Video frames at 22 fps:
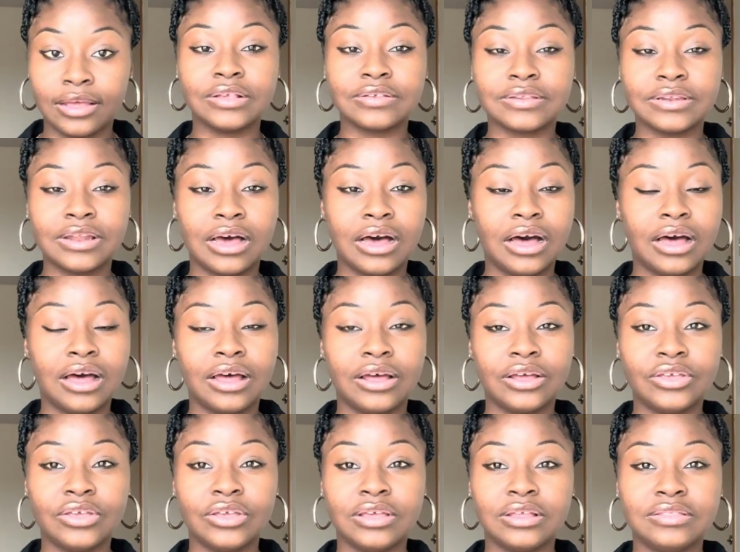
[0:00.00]
It's not
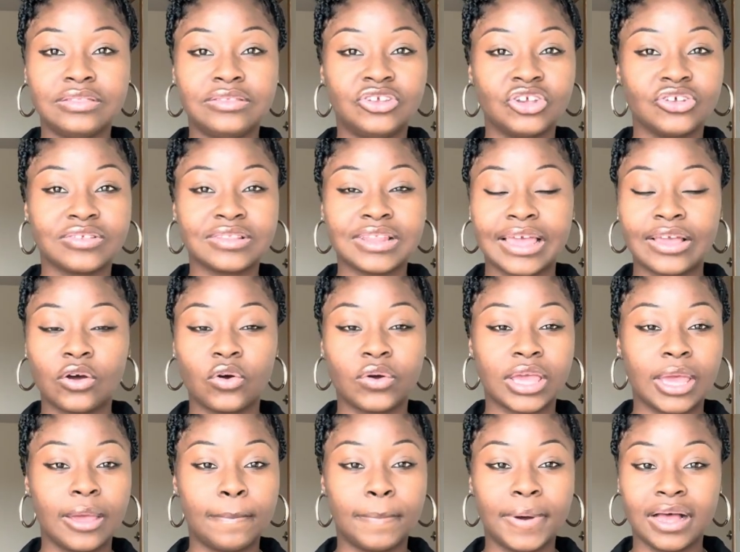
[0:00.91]
just like,
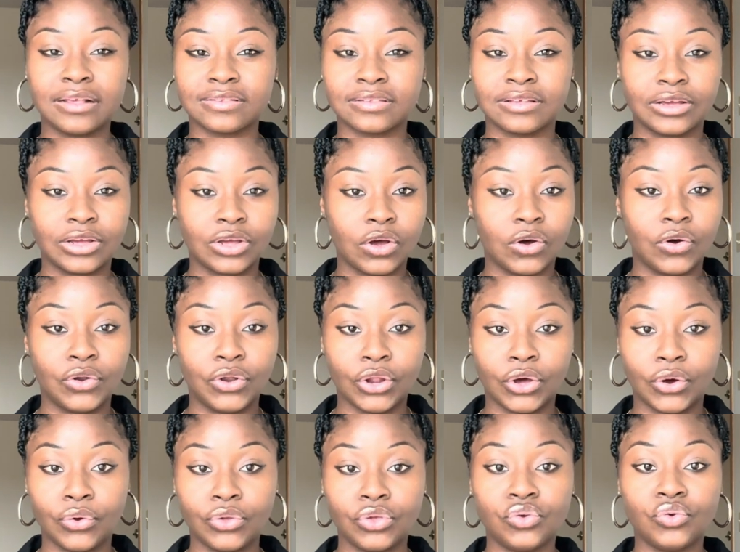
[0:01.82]
okay, pass and go.
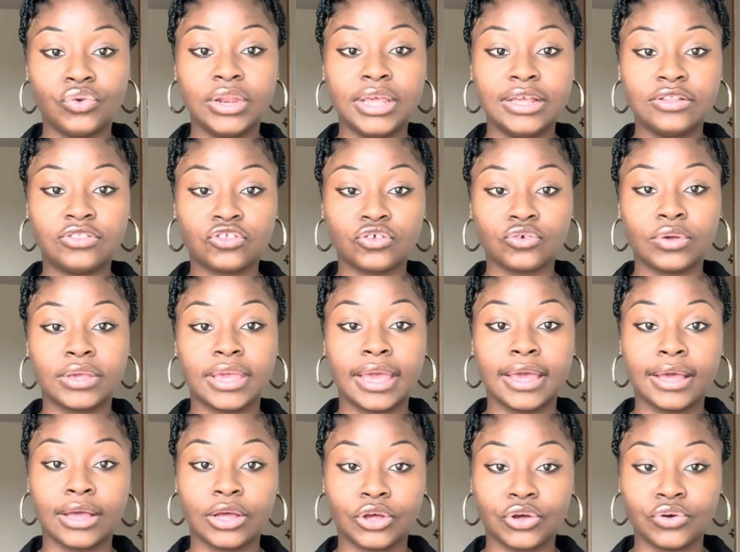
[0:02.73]
No, you need to
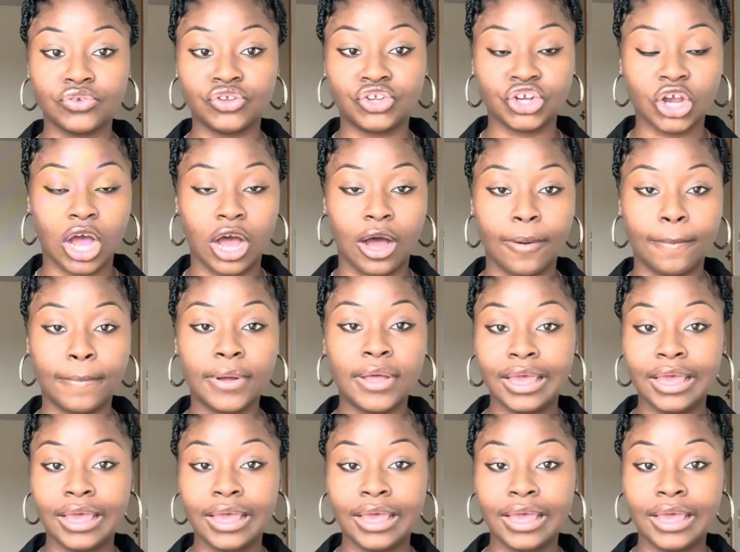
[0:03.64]
get a good job.